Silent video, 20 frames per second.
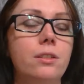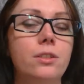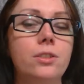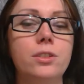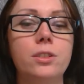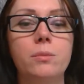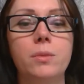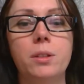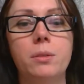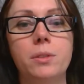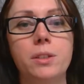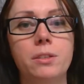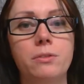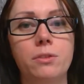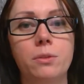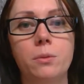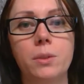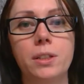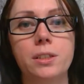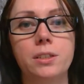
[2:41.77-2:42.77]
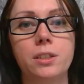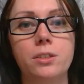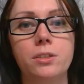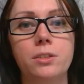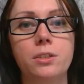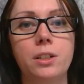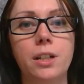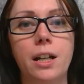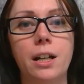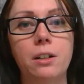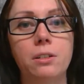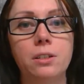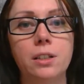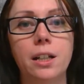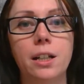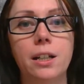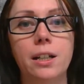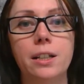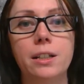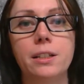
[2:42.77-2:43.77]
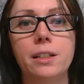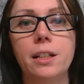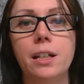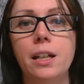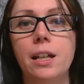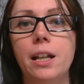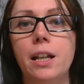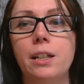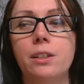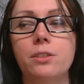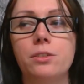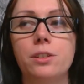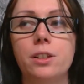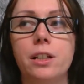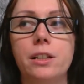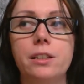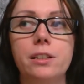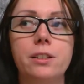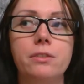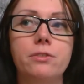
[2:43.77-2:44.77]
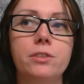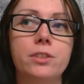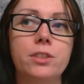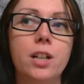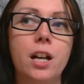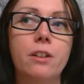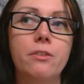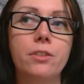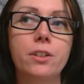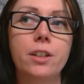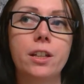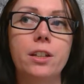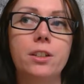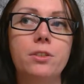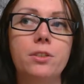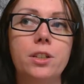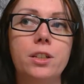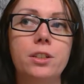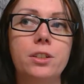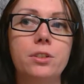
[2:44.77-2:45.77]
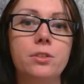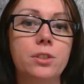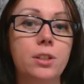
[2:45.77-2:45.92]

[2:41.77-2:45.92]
so many different ways that you could outline, and there's a lot of different software that you can use.